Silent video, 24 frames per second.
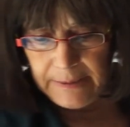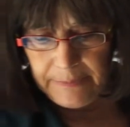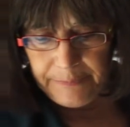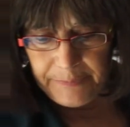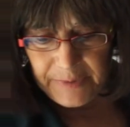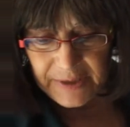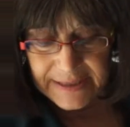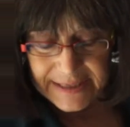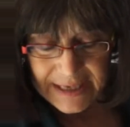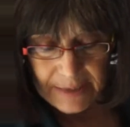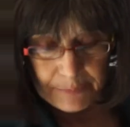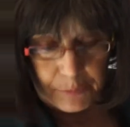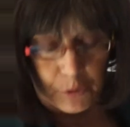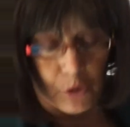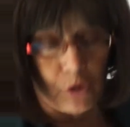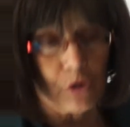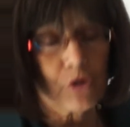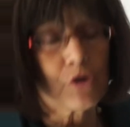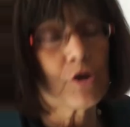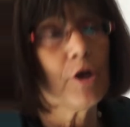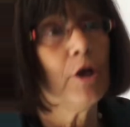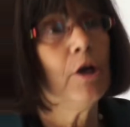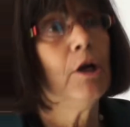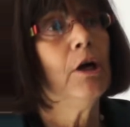
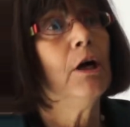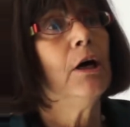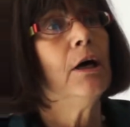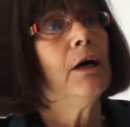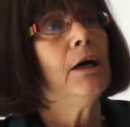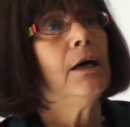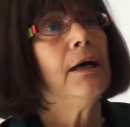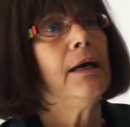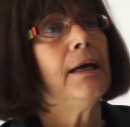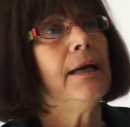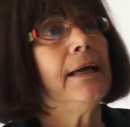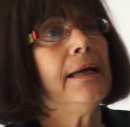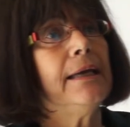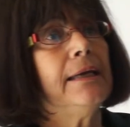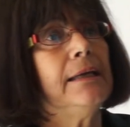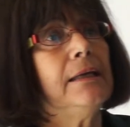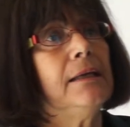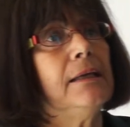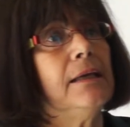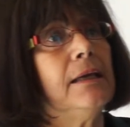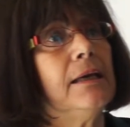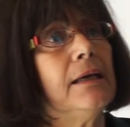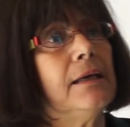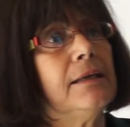receptors
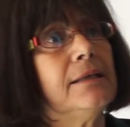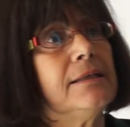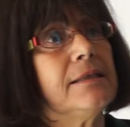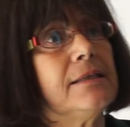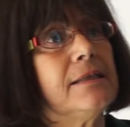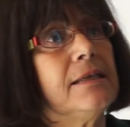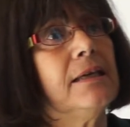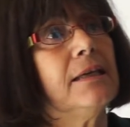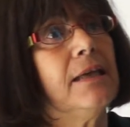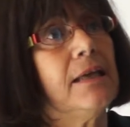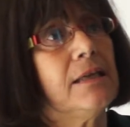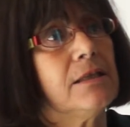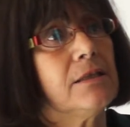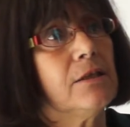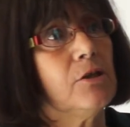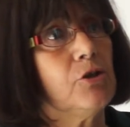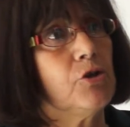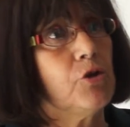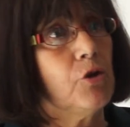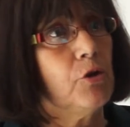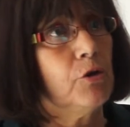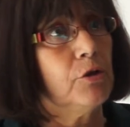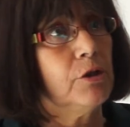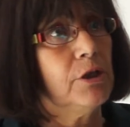in CNS
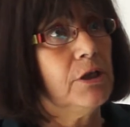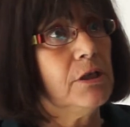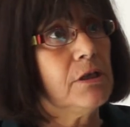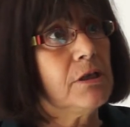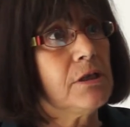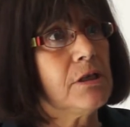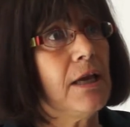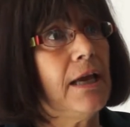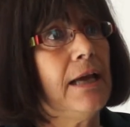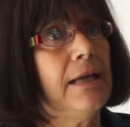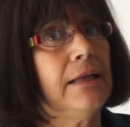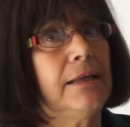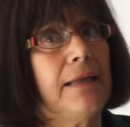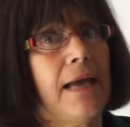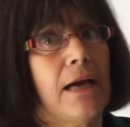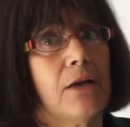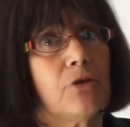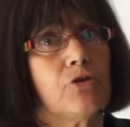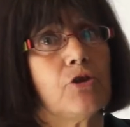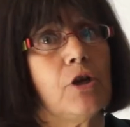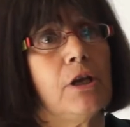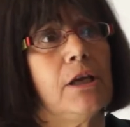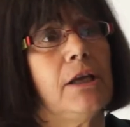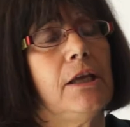disorders and
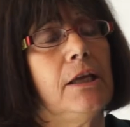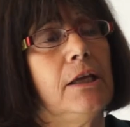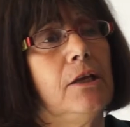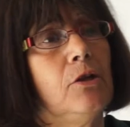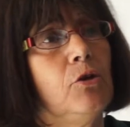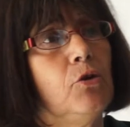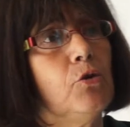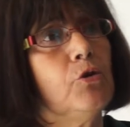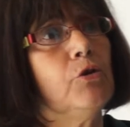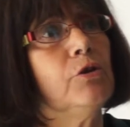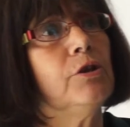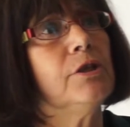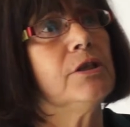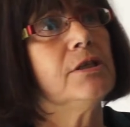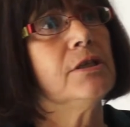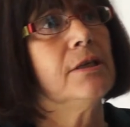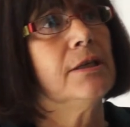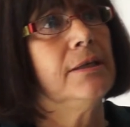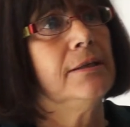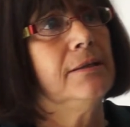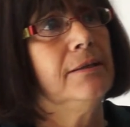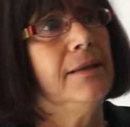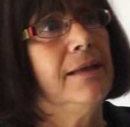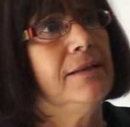actually in
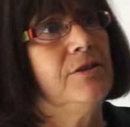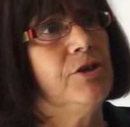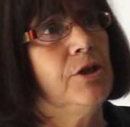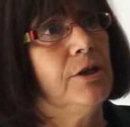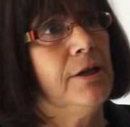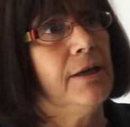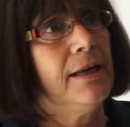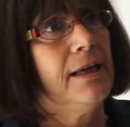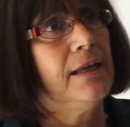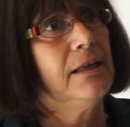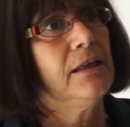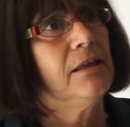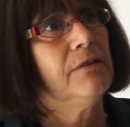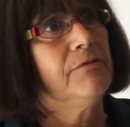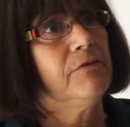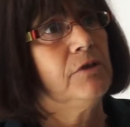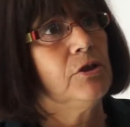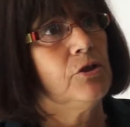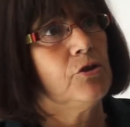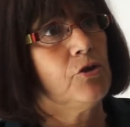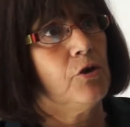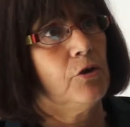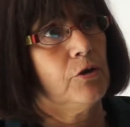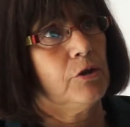neurodegenerative
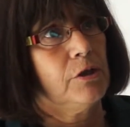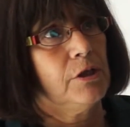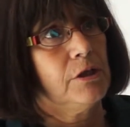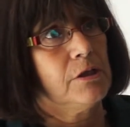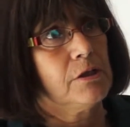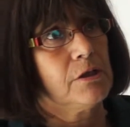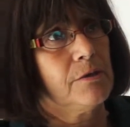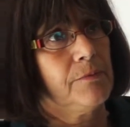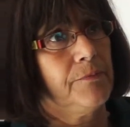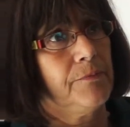disorders.